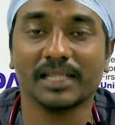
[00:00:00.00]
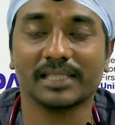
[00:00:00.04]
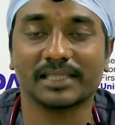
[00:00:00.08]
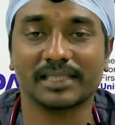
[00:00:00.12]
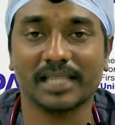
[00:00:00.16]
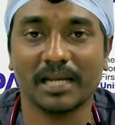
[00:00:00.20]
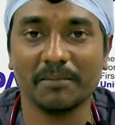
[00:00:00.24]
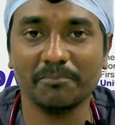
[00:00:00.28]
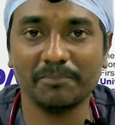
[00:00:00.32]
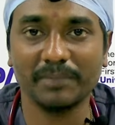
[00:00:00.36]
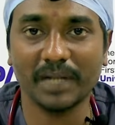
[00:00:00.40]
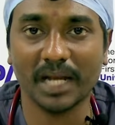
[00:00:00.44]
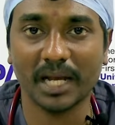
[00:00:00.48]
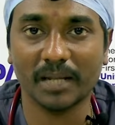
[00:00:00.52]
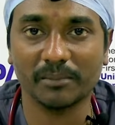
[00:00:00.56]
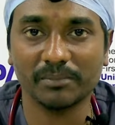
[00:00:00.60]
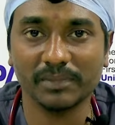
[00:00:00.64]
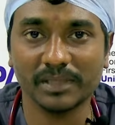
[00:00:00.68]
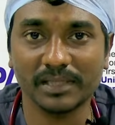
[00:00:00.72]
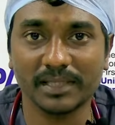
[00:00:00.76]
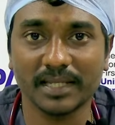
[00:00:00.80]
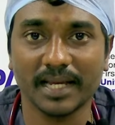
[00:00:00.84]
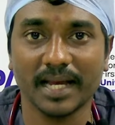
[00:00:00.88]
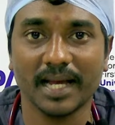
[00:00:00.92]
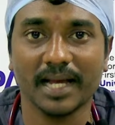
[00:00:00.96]

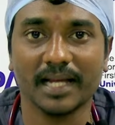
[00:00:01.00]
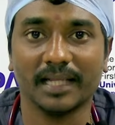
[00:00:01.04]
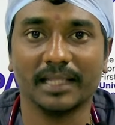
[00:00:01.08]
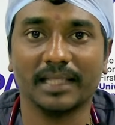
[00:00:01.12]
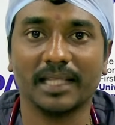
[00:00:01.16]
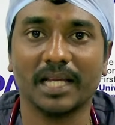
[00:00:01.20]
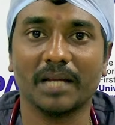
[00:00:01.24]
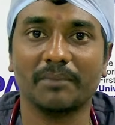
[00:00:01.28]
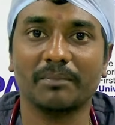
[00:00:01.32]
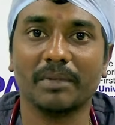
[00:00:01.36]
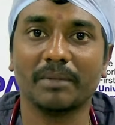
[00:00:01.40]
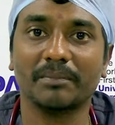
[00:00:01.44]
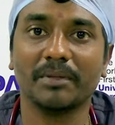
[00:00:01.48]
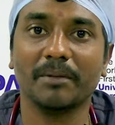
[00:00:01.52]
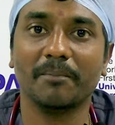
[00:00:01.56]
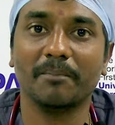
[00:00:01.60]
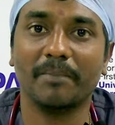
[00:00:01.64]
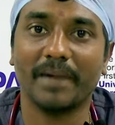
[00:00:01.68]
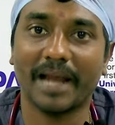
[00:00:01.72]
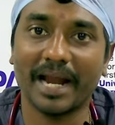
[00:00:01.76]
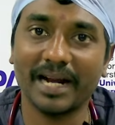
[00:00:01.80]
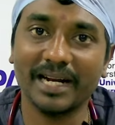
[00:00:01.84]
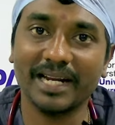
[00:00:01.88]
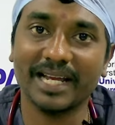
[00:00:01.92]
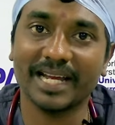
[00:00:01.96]
sometimes there may be
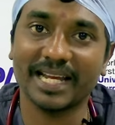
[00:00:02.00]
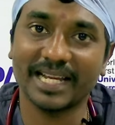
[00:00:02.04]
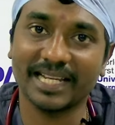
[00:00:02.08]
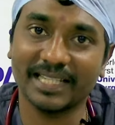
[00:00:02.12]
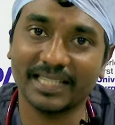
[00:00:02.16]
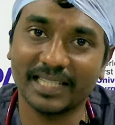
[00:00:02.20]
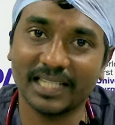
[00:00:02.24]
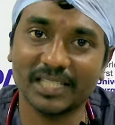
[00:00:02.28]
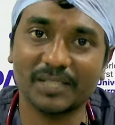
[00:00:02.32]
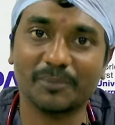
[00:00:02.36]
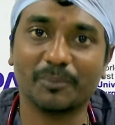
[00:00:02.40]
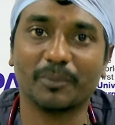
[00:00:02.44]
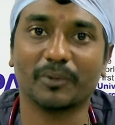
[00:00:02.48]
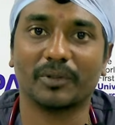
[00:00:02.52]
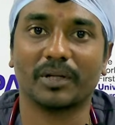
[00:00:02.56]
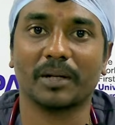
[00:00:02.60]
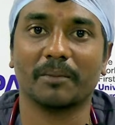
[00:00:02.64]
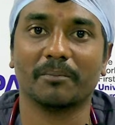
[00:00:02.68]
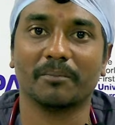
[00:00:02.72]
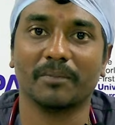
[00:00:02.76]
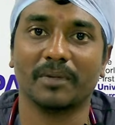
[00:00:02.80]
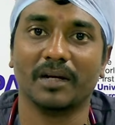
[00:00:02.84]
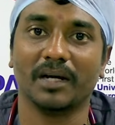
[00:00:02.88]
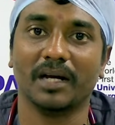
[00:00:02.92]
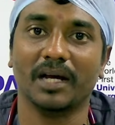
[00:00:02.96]
blood in the
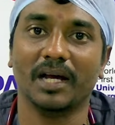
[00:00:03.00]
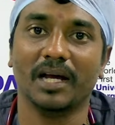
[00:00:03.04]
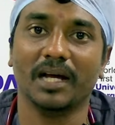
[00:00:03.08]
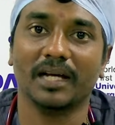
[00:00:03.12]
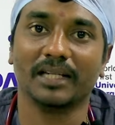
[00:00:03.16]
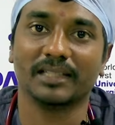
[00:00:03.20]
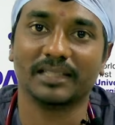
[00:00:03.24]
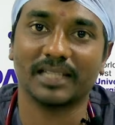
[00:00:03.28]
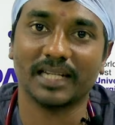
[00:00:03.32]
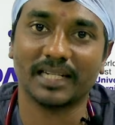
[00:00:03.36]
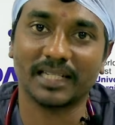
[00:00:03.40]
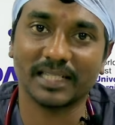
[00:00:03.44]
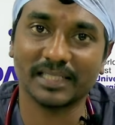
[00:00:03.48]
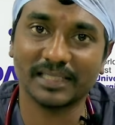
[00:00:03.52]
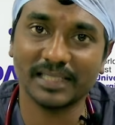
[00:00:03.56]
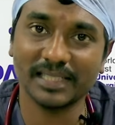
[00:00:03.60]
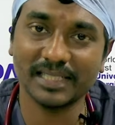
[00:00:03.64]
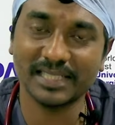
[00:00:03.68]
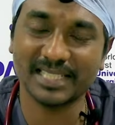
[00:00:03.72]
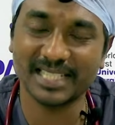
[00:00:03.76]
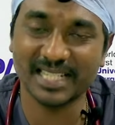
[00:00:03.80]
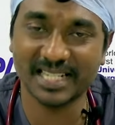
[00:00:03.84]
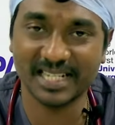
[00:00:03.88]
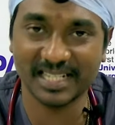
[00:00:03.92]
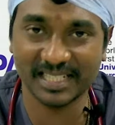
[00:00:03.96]
sputum that is a
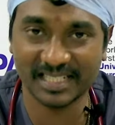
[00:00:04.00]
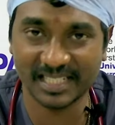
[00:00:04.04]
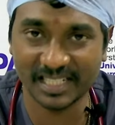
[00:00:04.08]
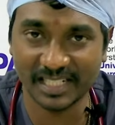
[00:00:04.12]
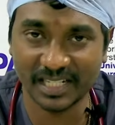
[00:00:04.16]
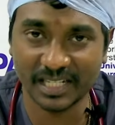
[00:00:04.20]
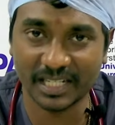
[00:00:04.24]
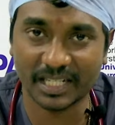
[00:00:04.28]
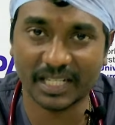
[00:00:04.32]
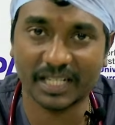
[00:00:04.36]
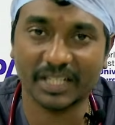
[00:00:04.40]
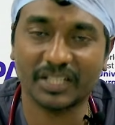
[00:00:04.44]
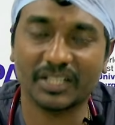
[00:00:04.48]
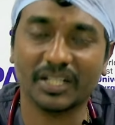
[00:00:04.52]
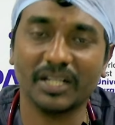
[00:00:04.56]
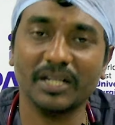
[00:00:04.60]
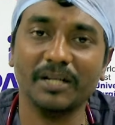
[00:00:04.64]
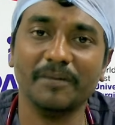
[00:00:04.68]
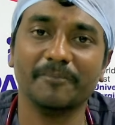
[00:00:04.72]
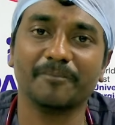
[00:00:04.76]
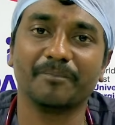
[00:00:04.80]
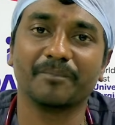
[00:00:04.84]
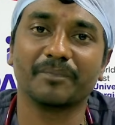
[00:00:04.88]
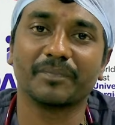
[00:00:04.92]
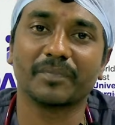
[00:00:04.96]
serious indication